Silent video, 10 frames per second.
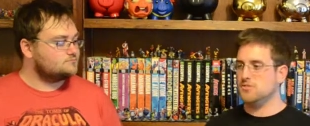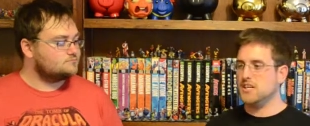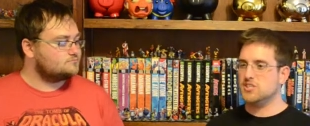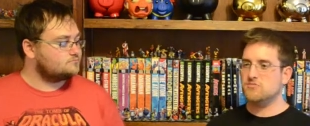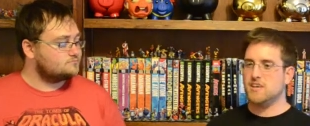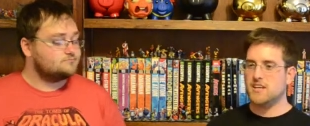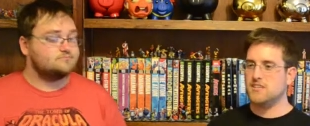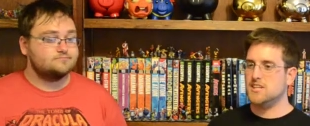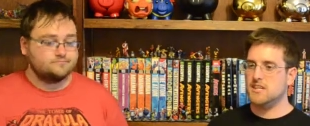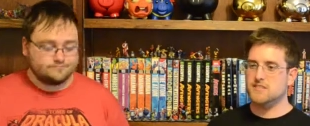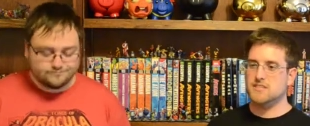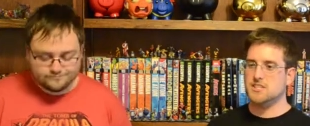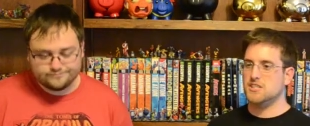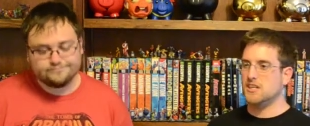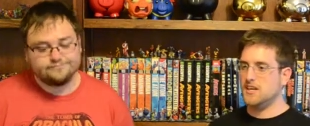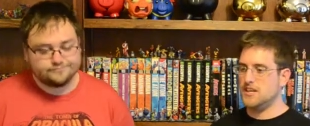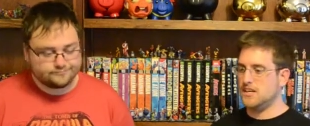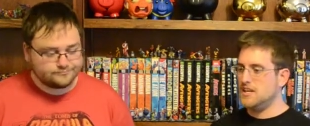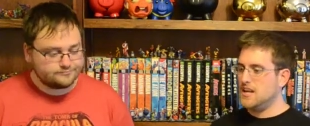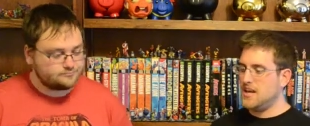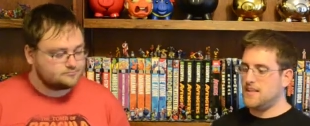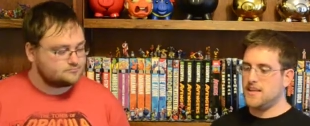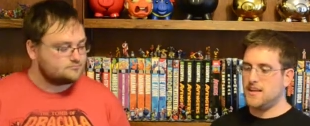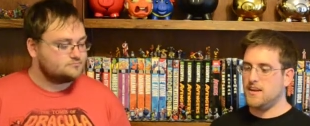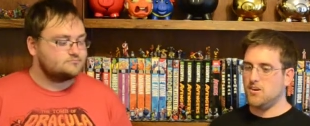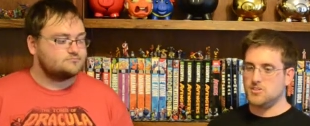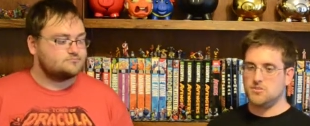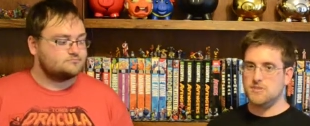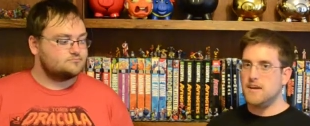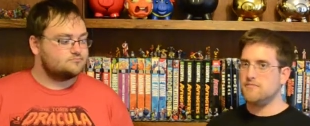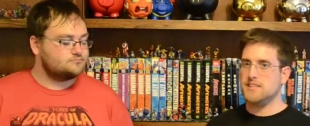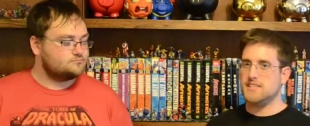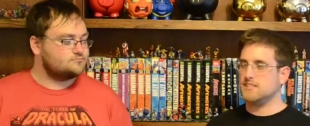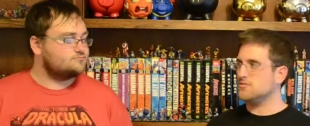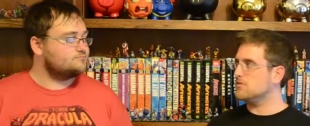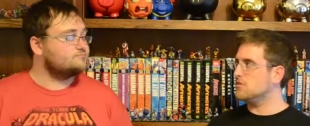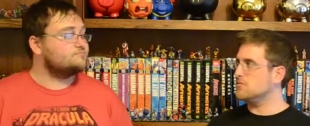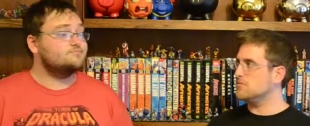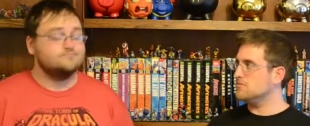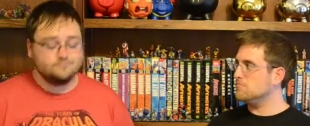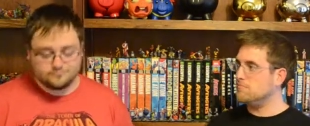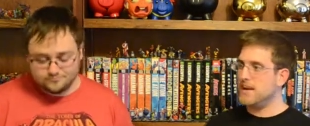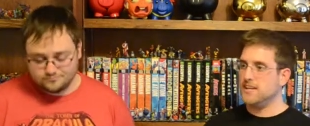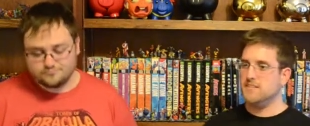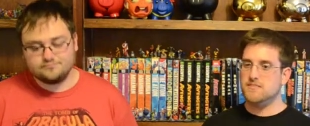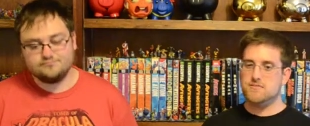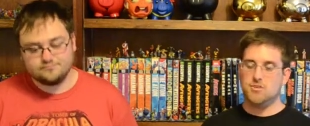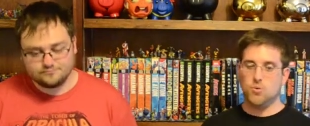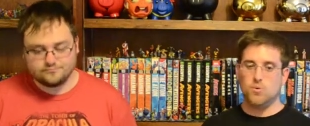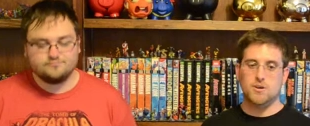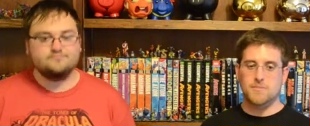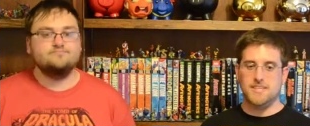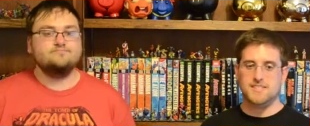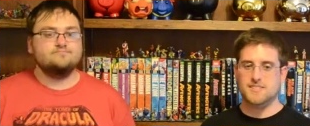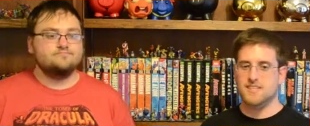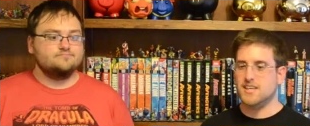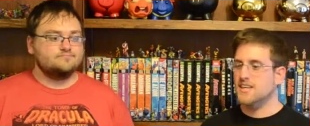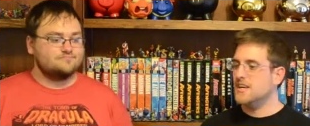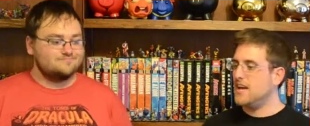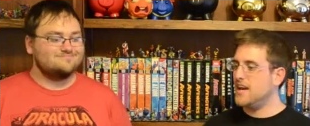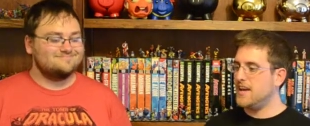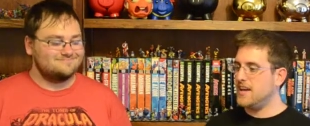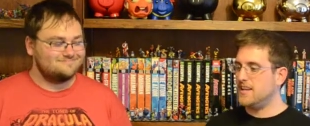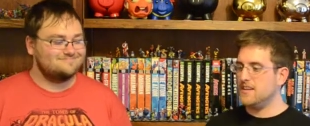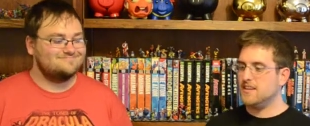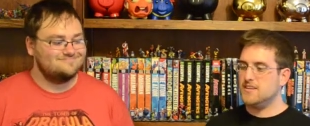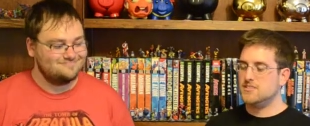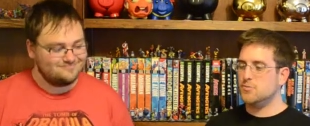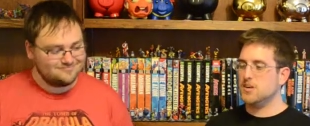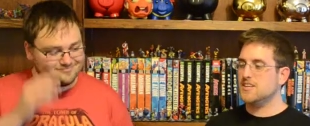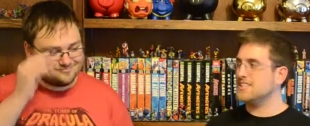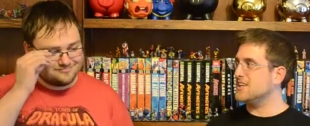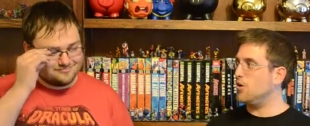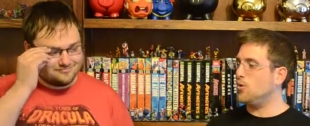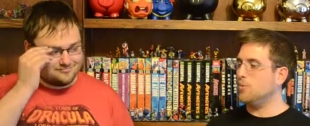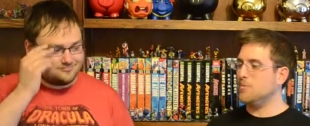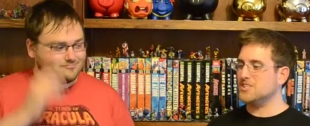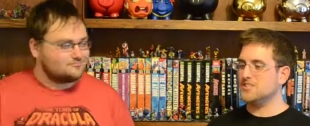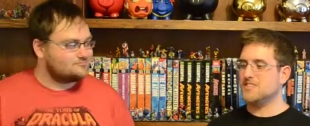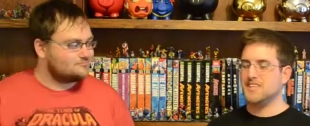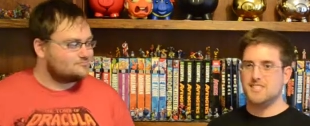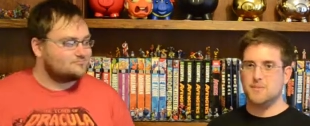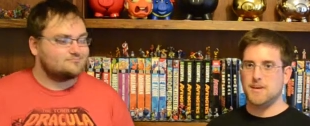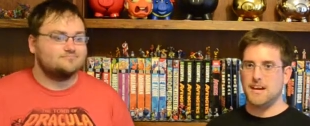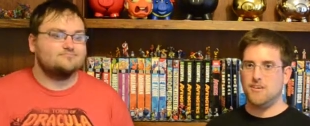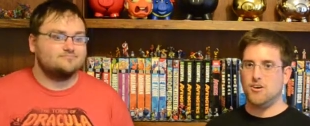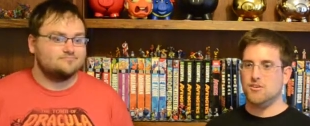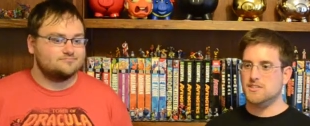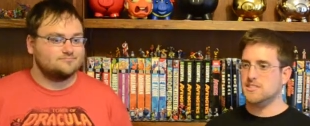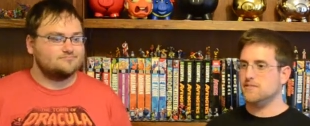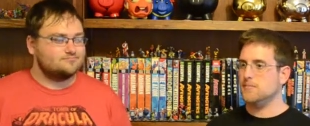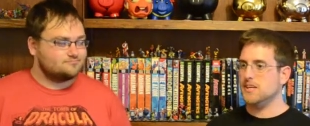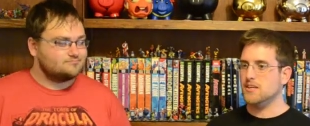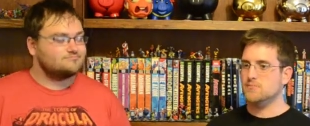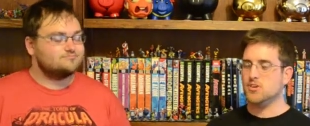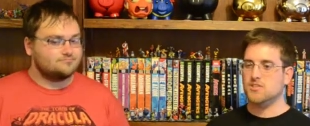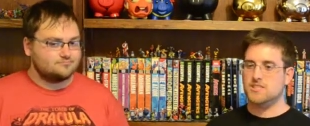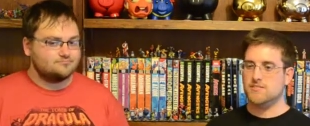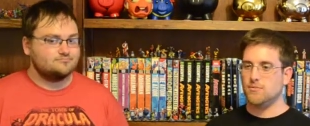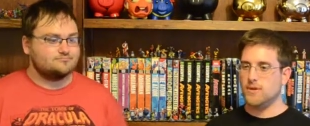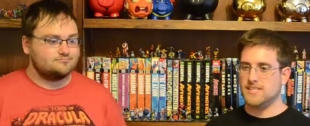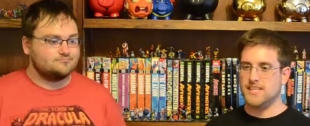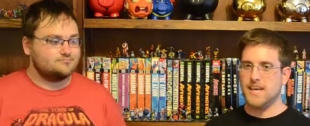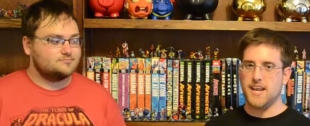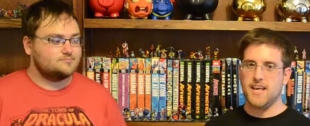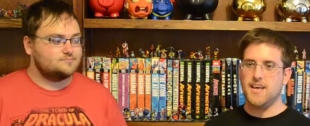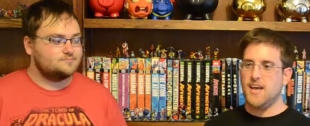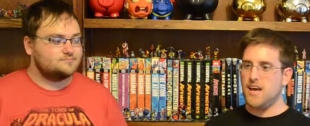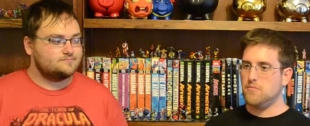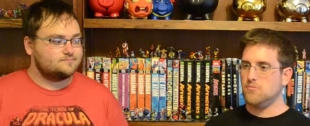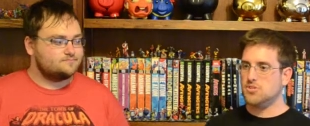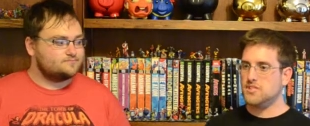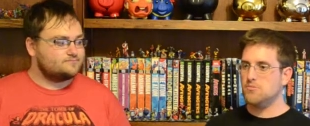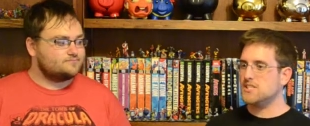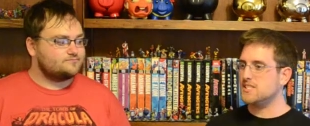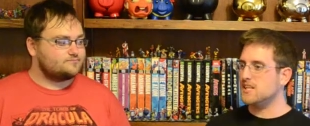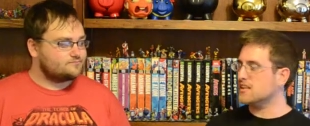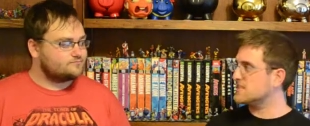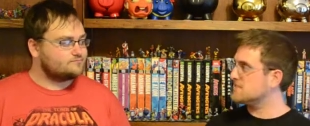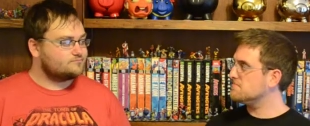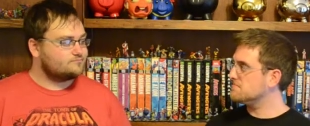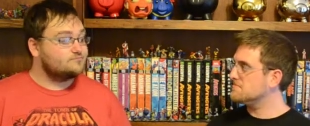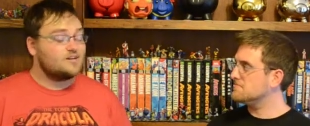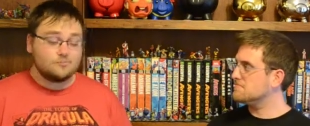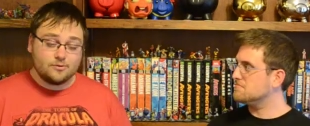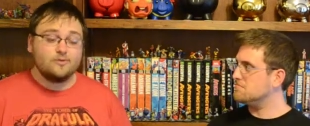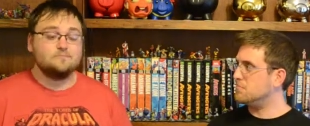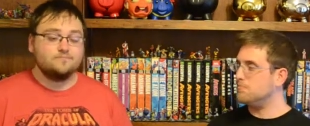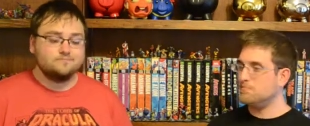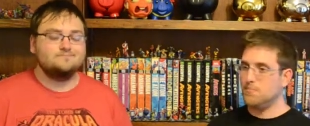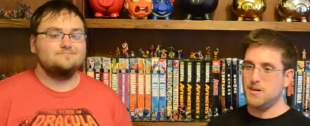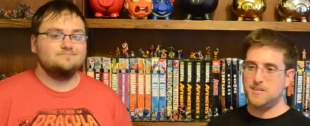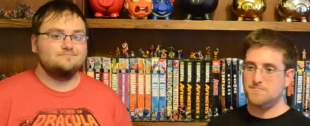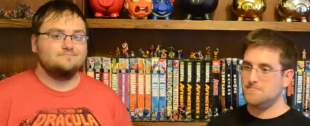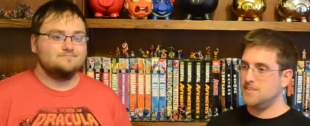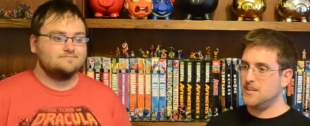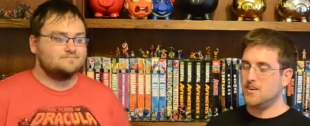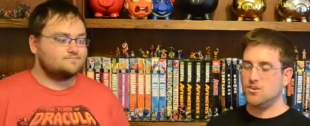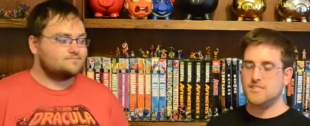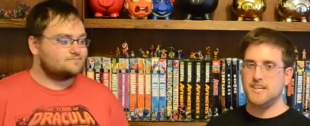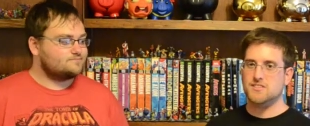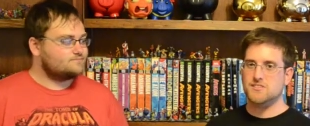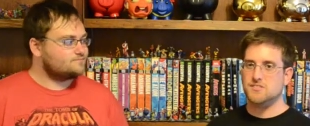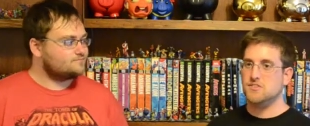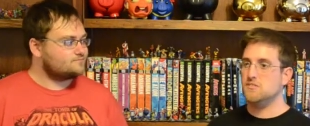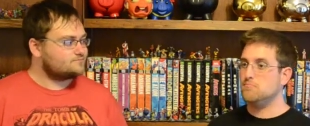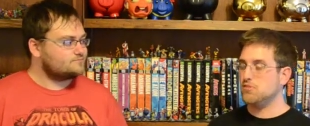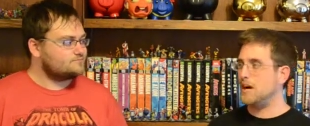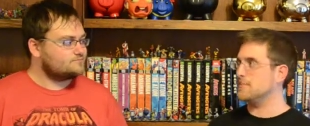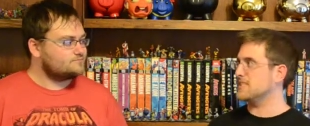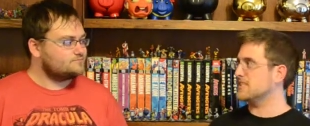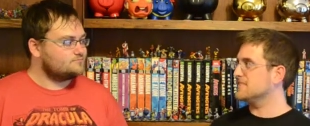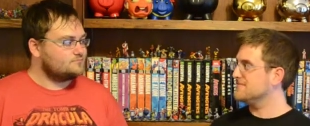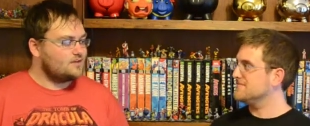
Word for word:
Speaker 1: too, not just regular television. Uh, and then also Netflix has their own mm-hmm. made to order basically. And so we're gonna see a whole bunch of things coming out, all these different mediums, all these different ways to get it, and we'll see what sticks. Yeah, we will. But it all sounds promising.